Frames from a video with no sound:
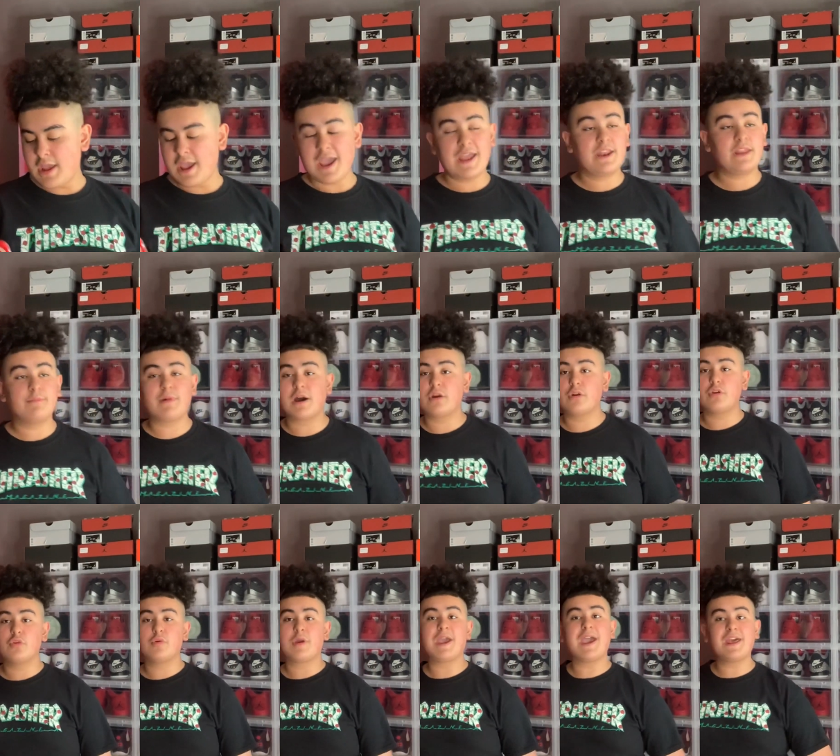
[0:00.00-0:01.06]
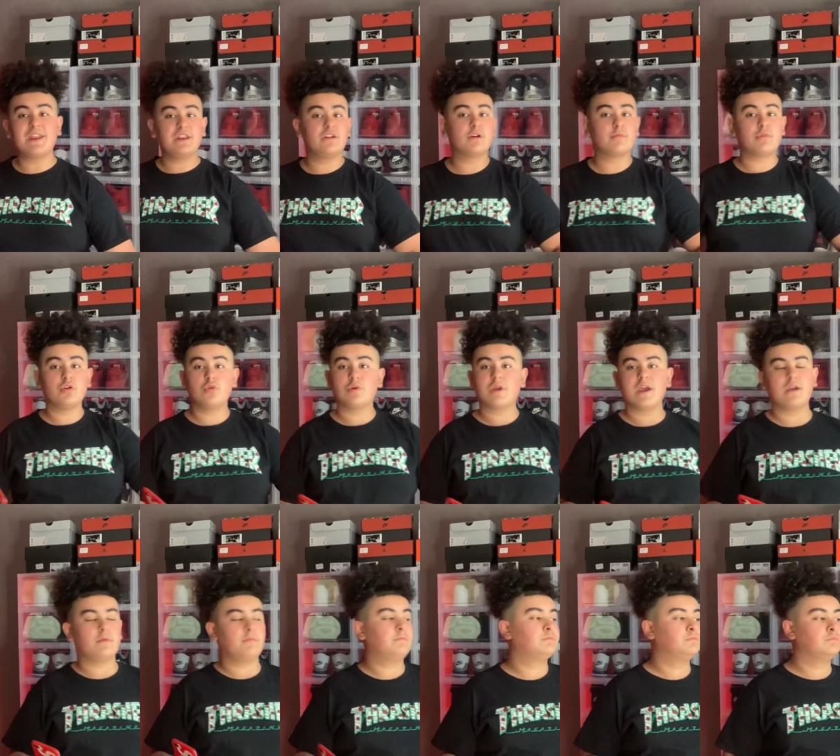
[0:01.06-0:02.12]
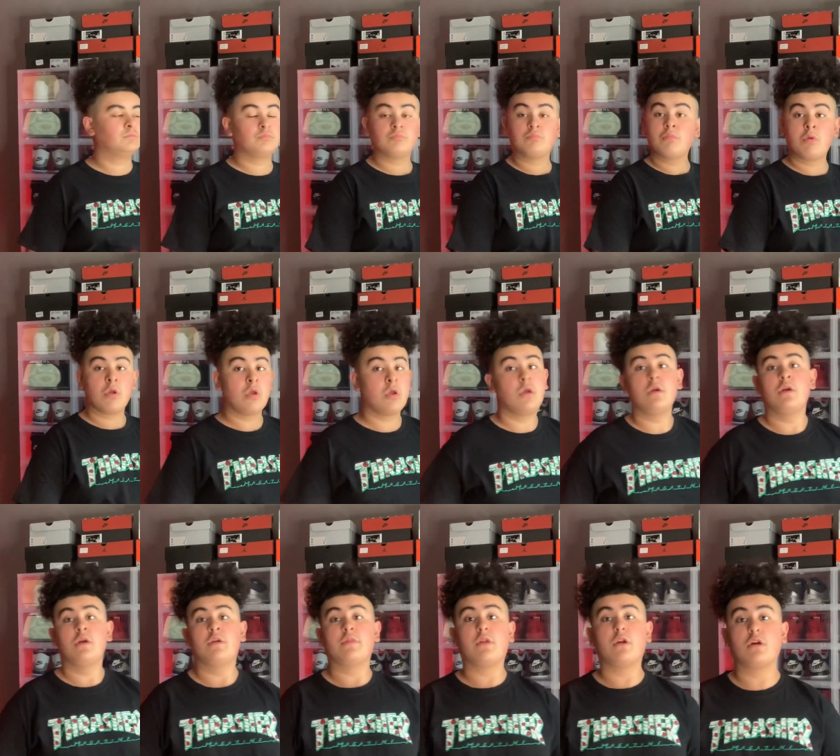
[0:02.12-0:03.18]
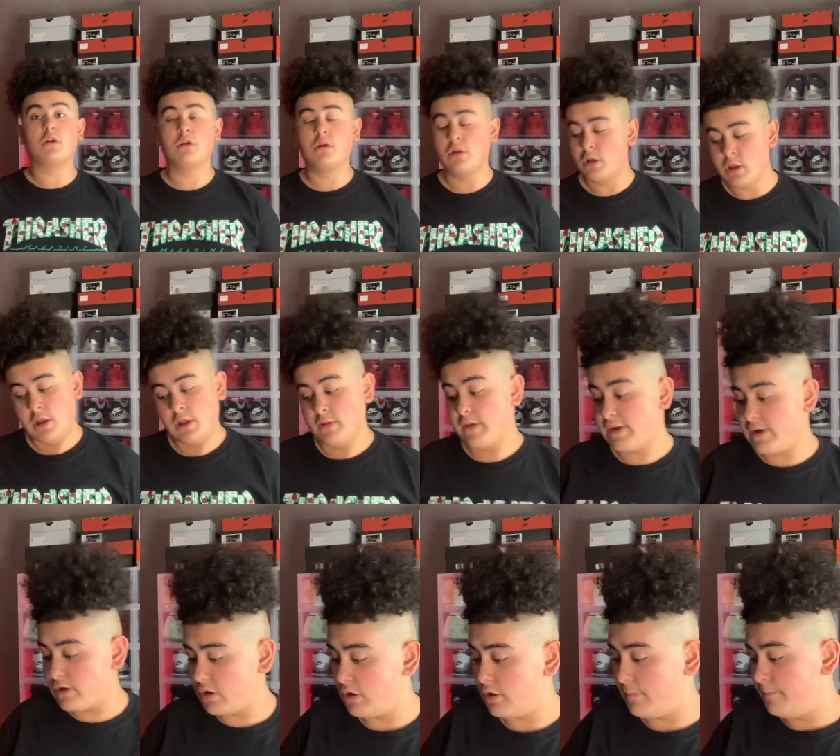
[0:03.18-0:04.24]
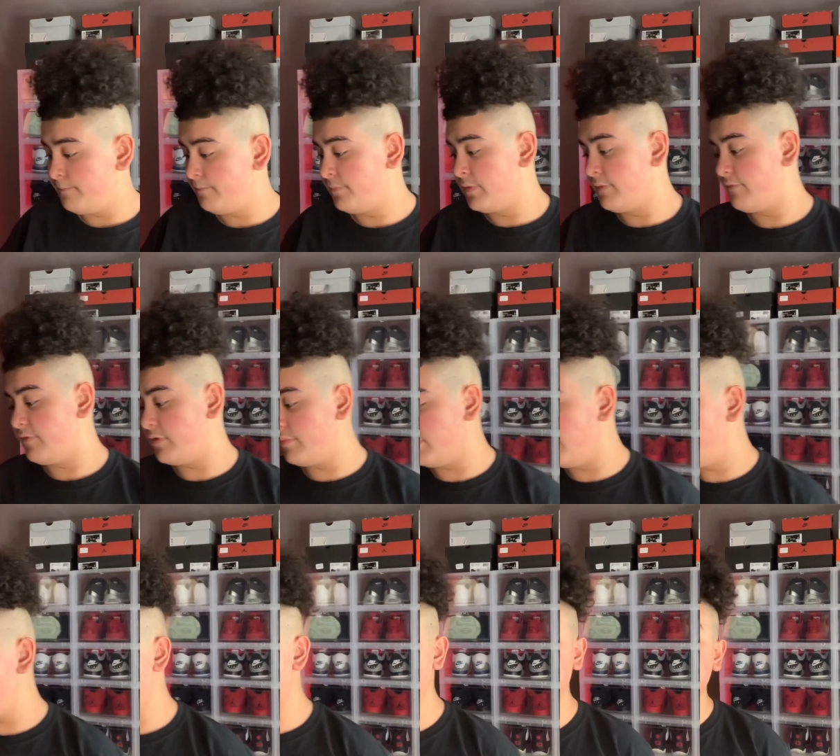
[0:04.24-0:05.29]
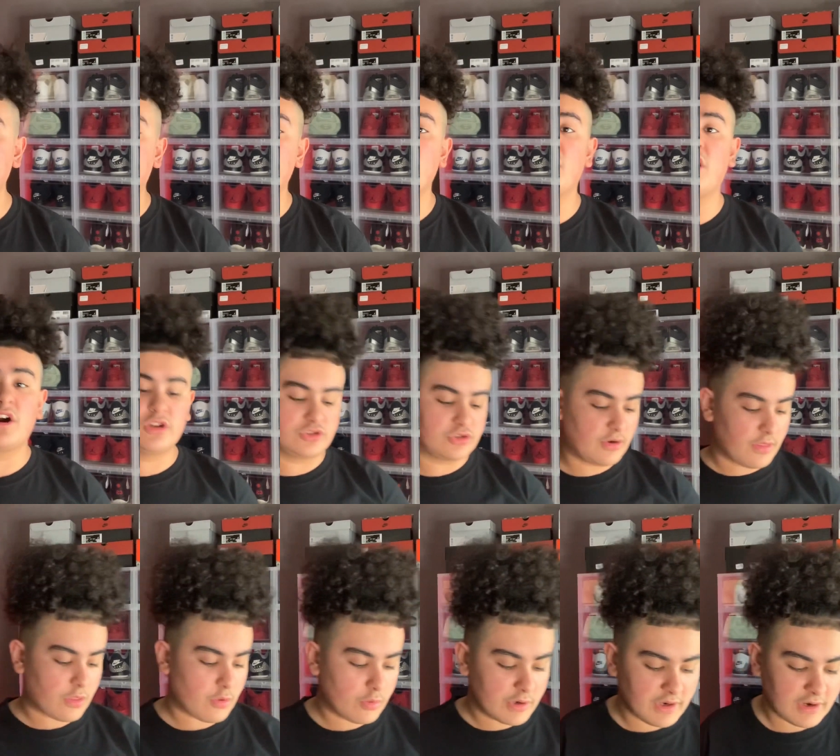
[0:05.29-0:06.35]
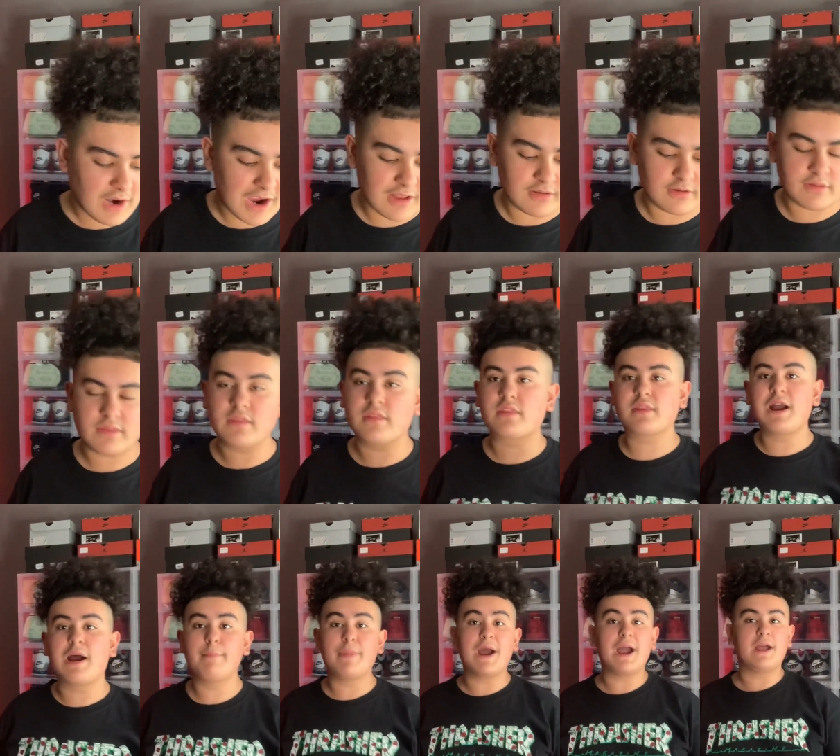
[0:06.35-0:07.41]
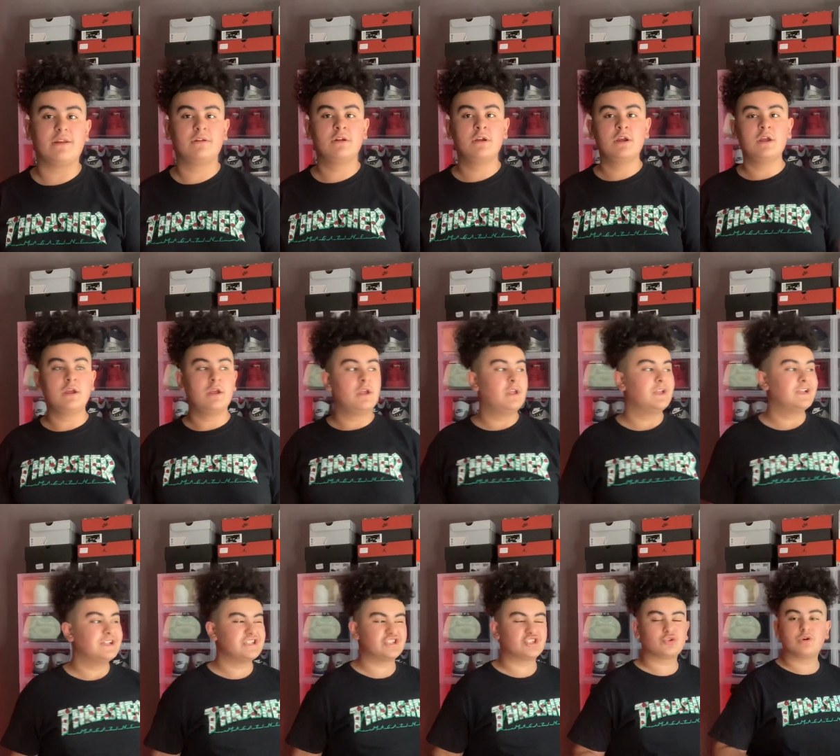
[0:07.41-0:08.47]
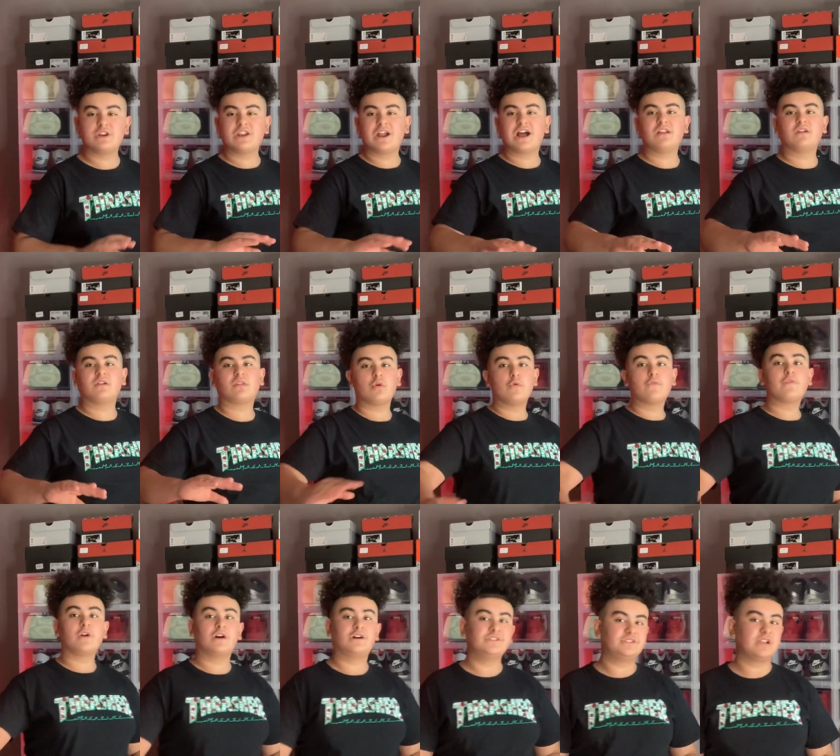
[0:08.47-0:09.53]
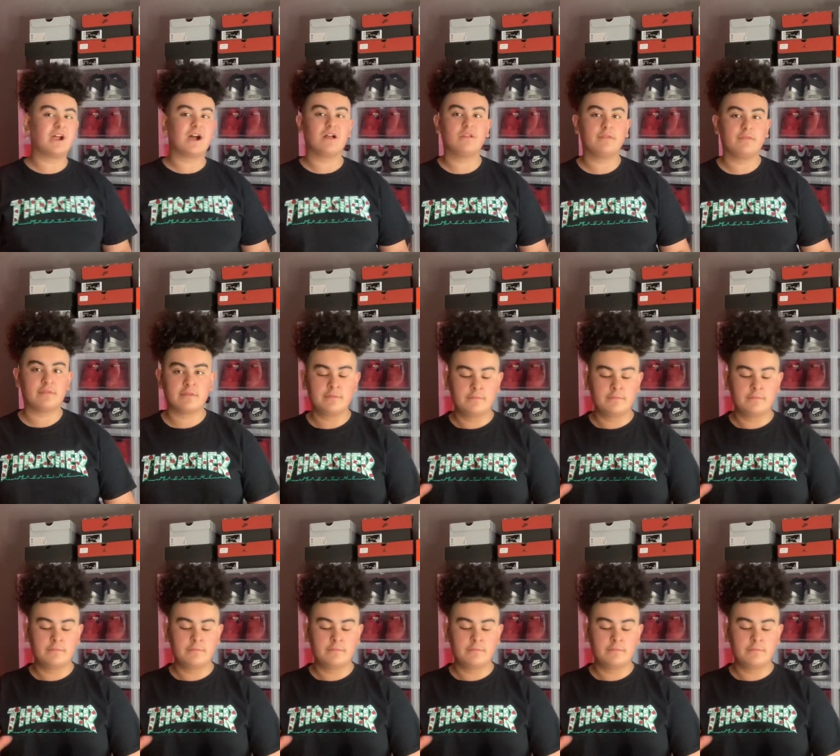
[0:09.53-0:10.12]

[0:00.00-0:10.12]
any model you get, any number you get, they good. Feel me? And it's only for $120. It's not bad. It's $20 over $100.